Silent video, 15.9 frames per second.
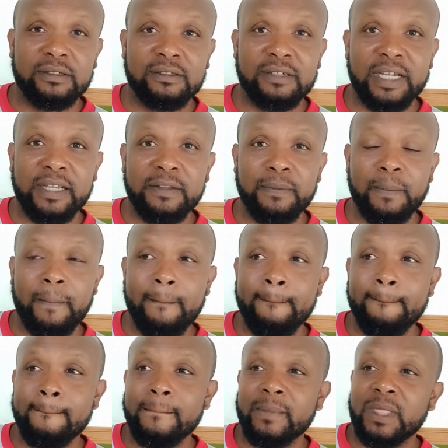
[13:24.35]
Right,
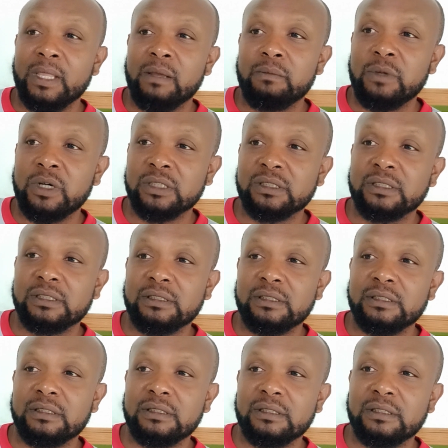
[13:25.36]
but
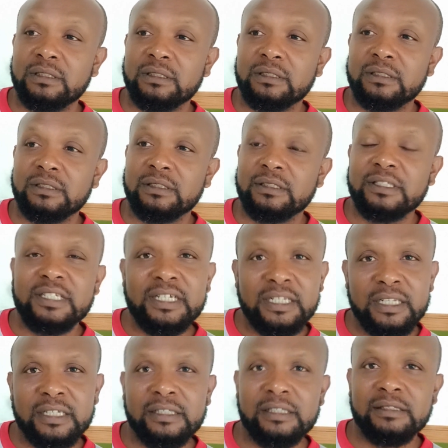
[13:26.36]

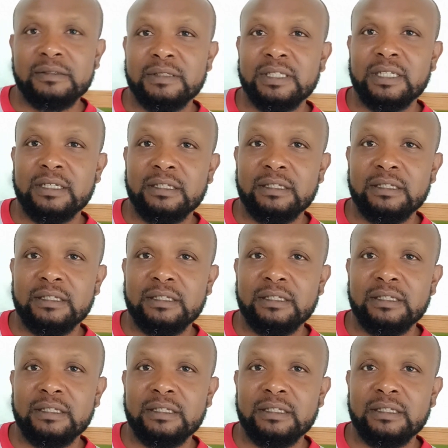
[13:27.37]
seeing this,